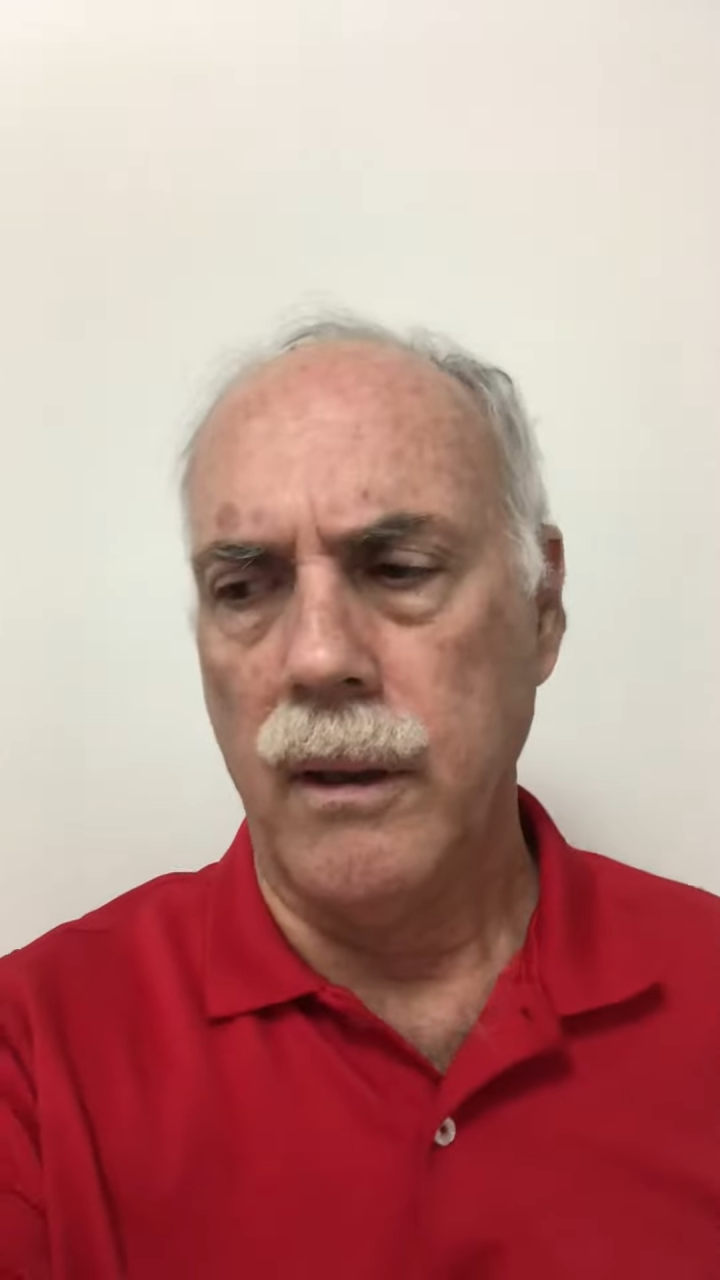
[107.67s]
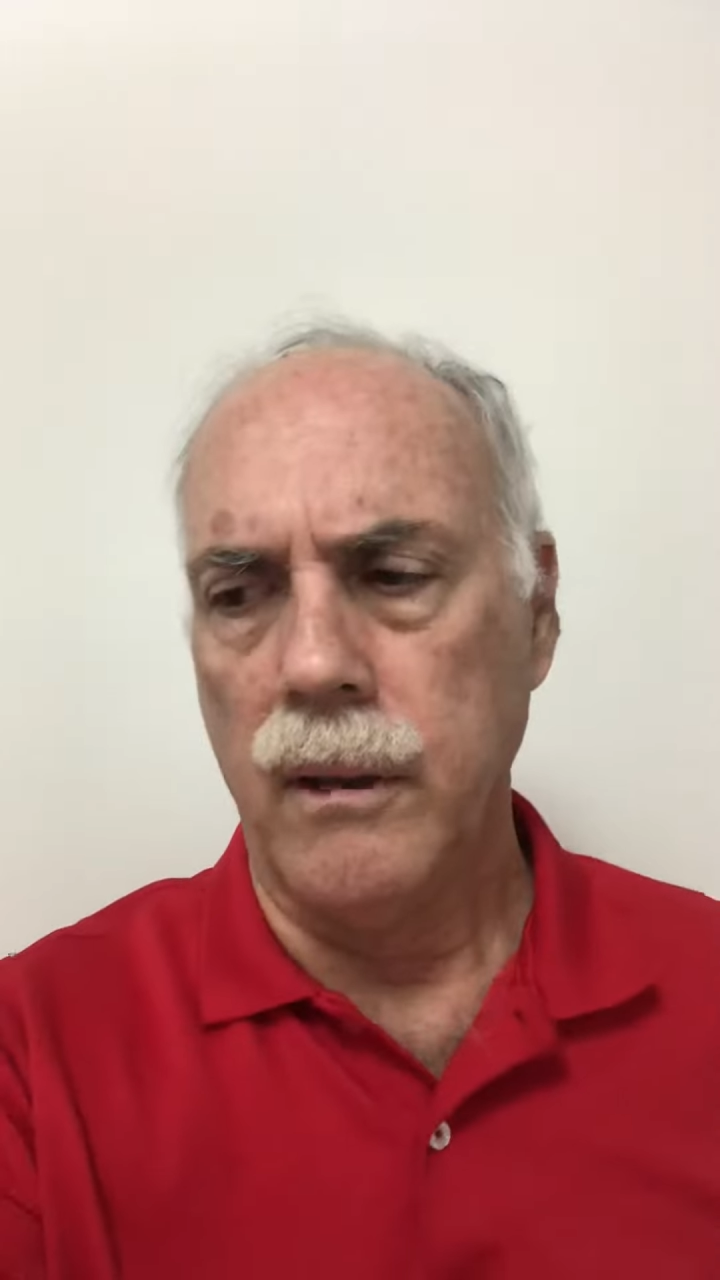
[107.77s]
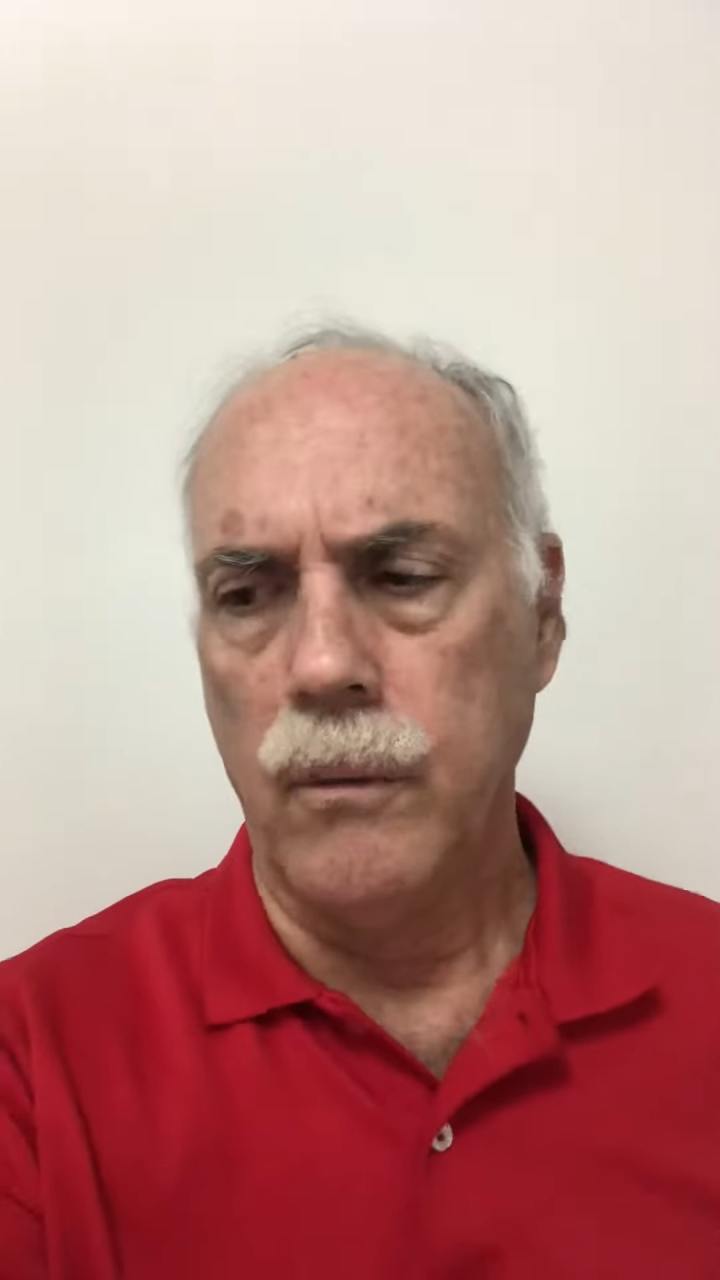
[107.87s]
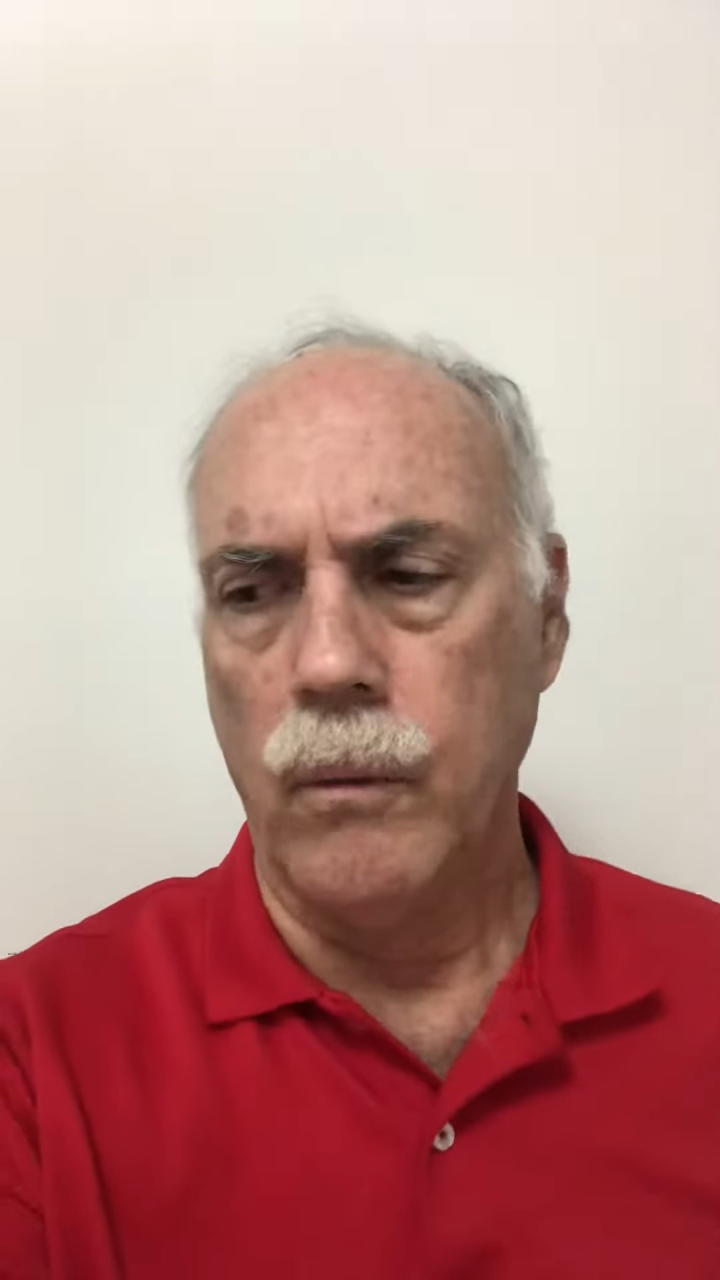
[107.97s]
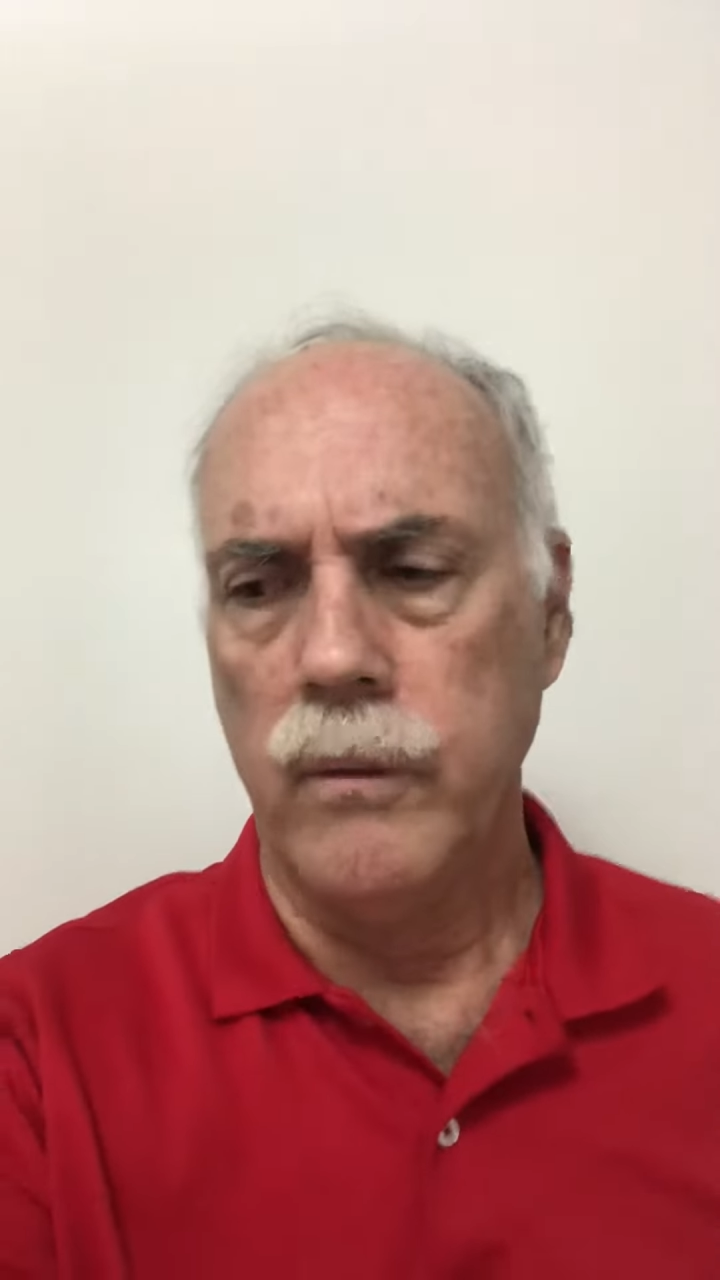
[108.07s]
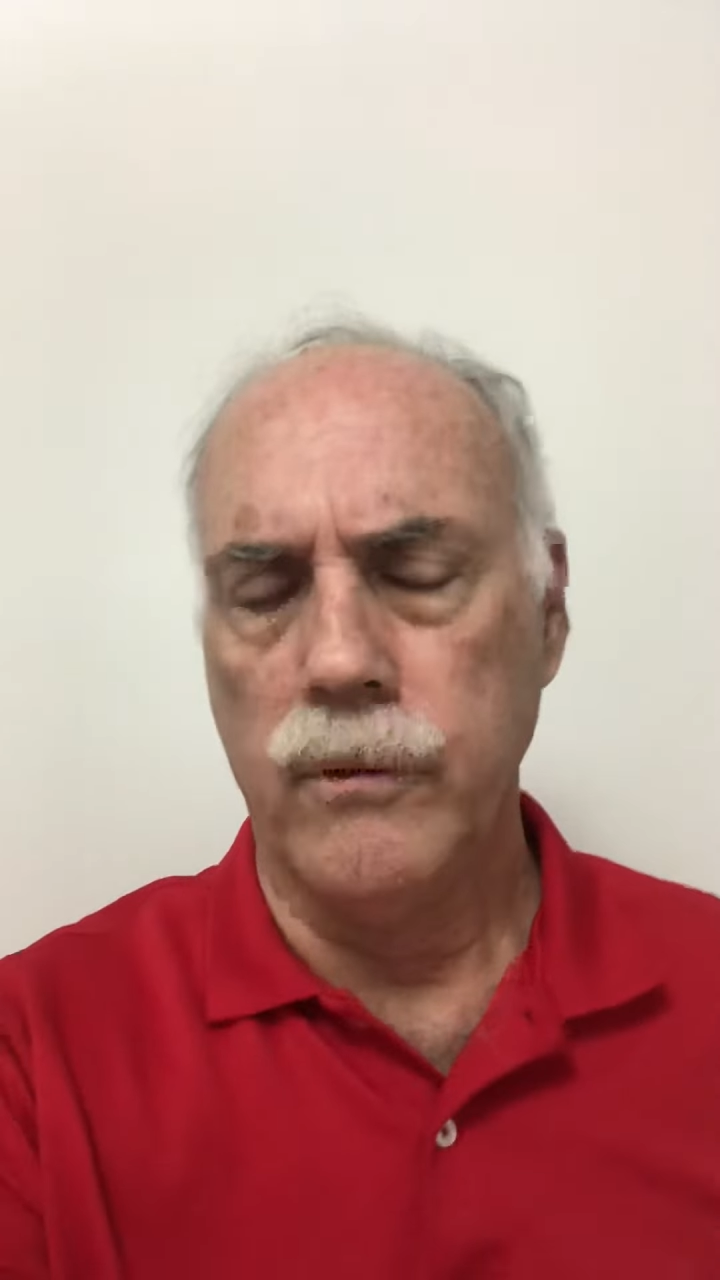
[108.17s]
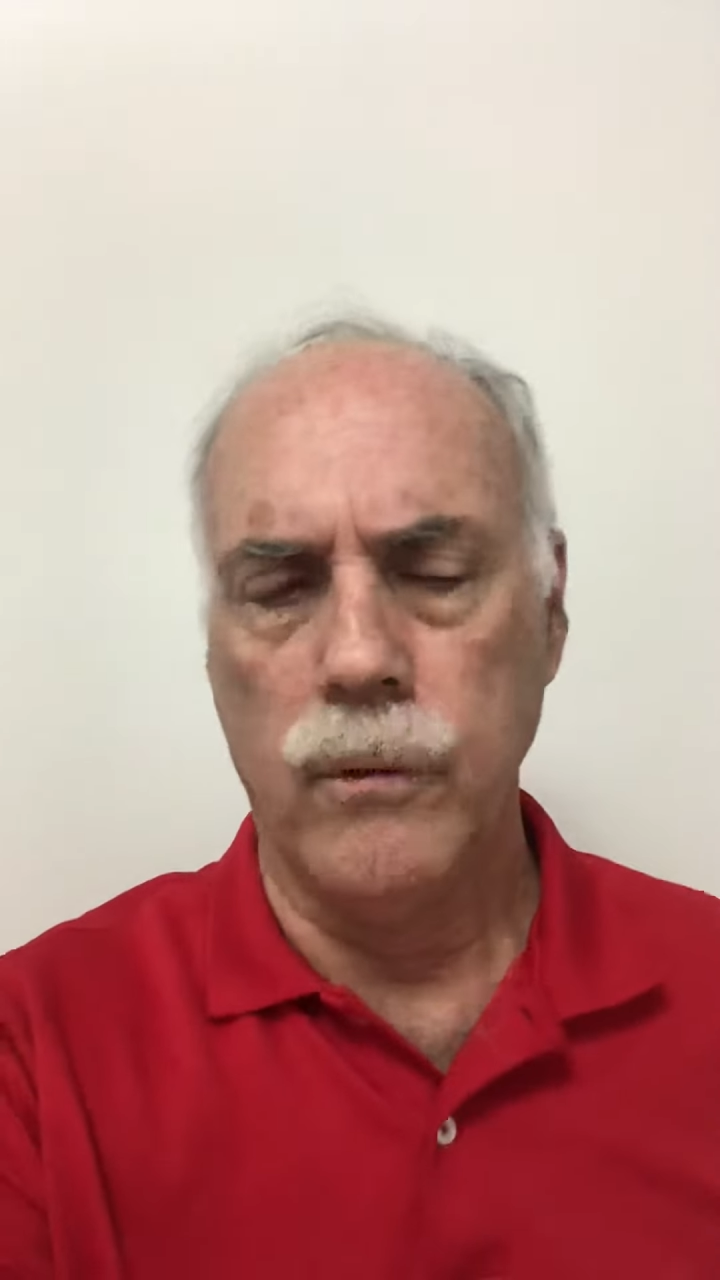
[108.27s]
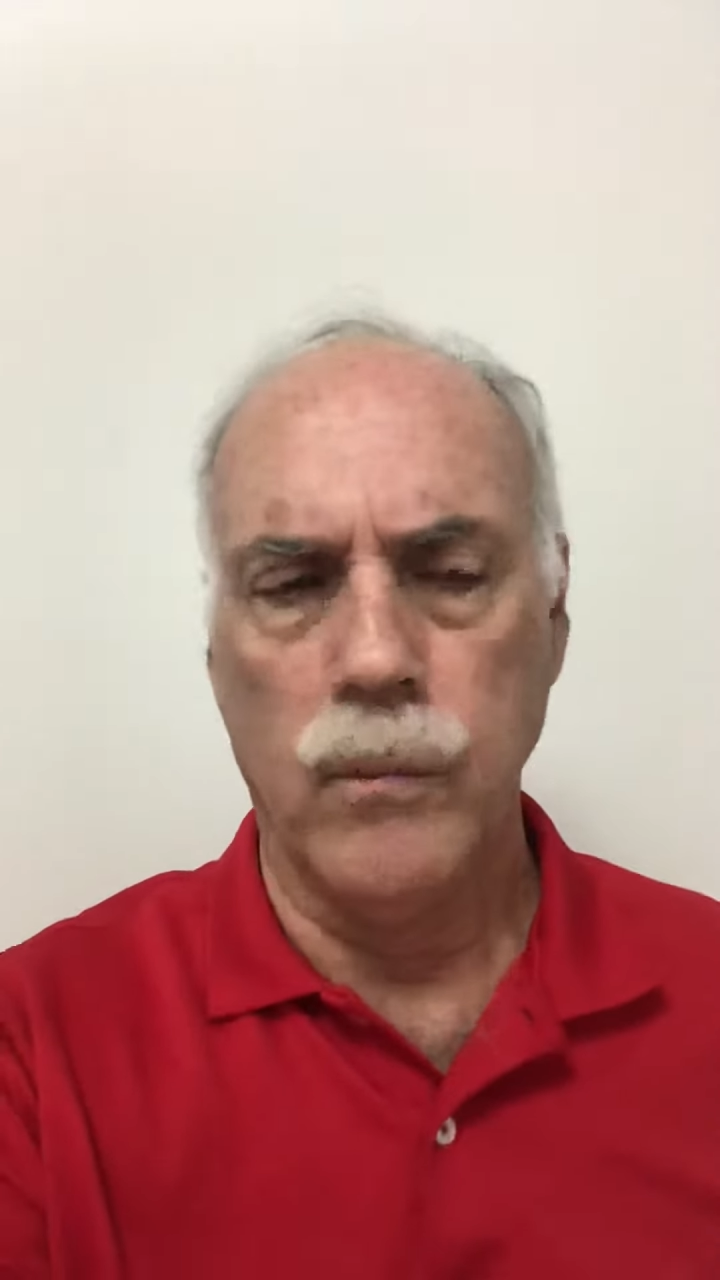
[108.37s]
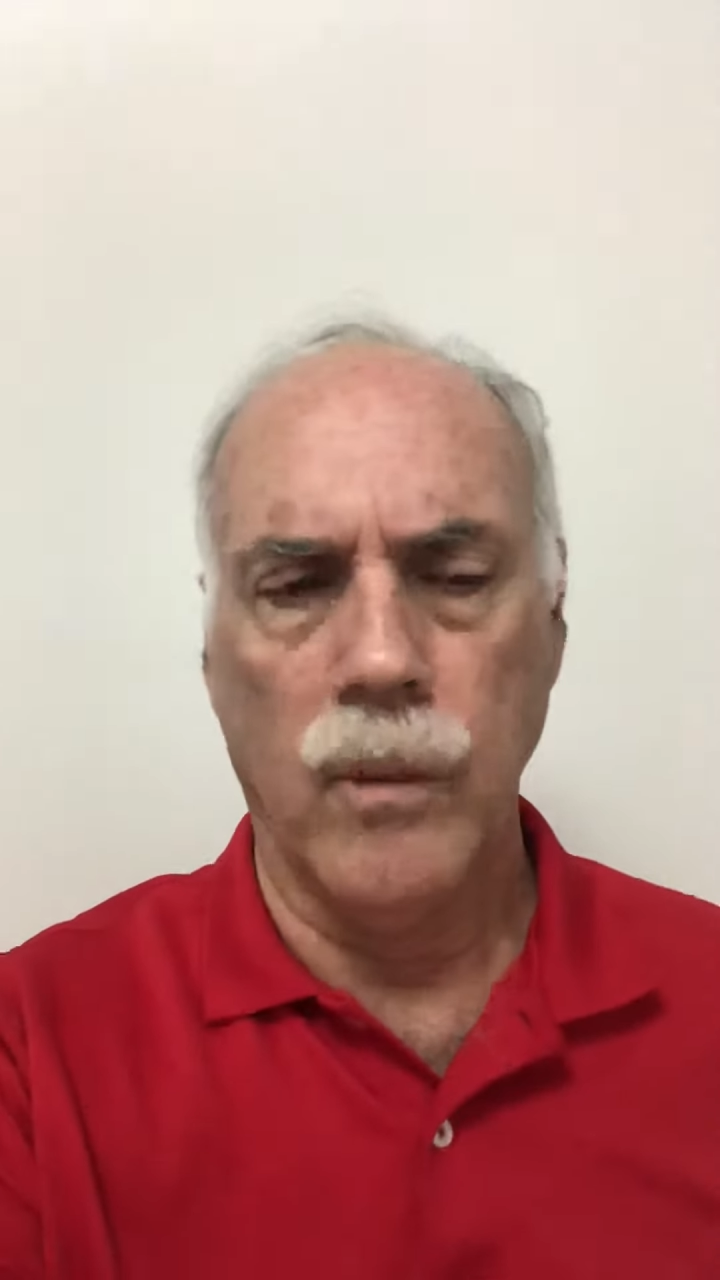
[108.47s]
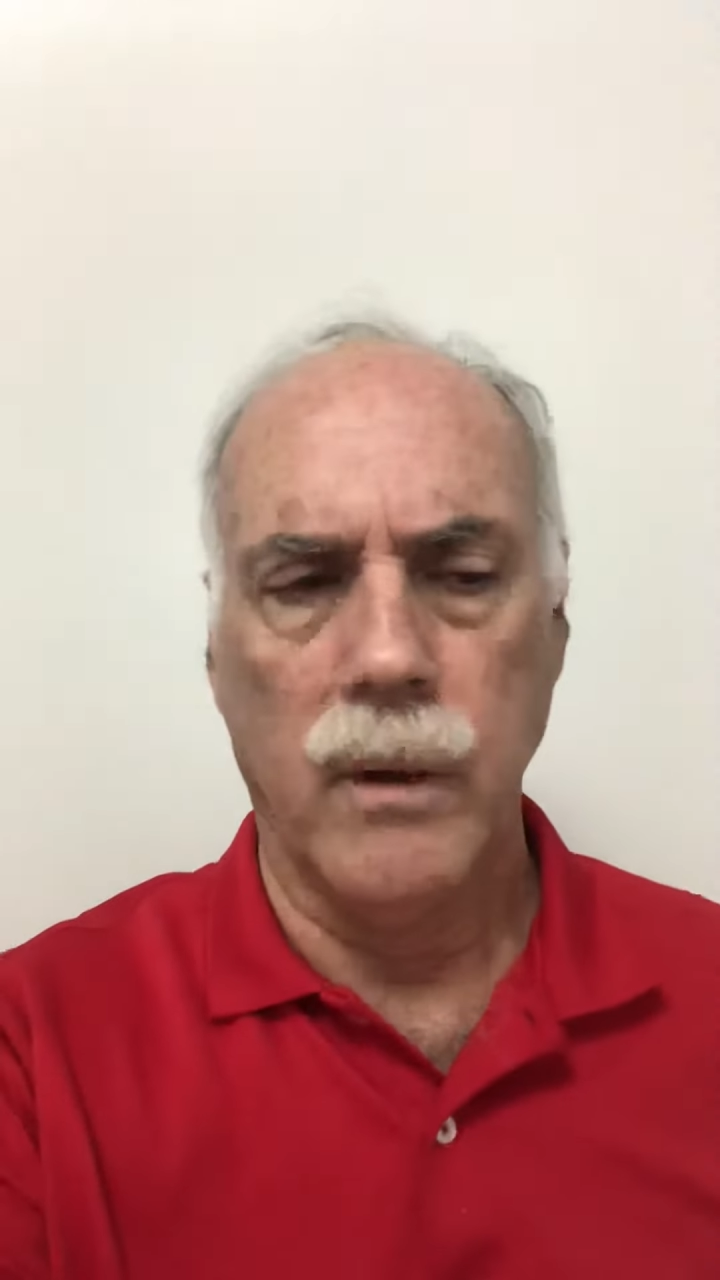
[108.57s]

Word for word: going to